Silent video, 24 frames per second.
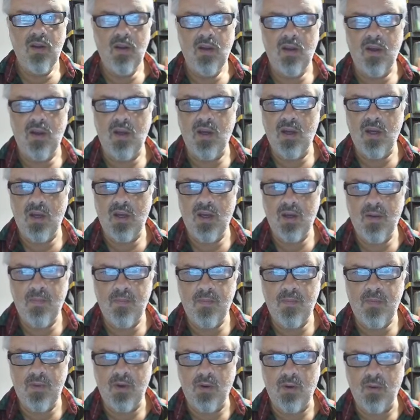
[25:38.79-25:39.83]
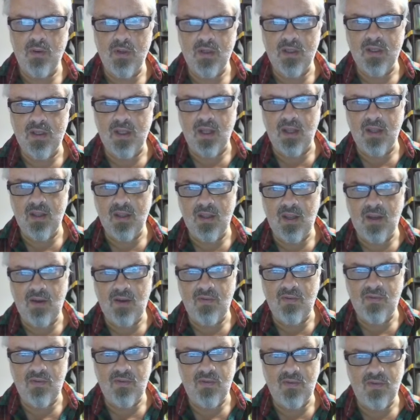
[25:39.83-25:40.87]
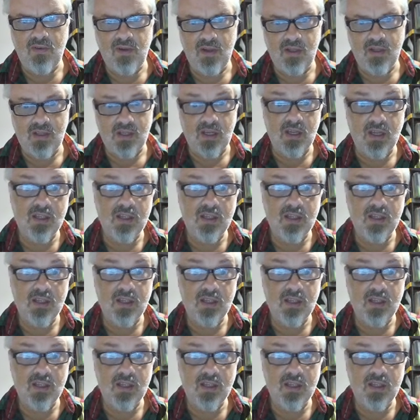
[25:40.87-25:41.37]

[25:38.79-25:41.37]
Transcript: Notice that it says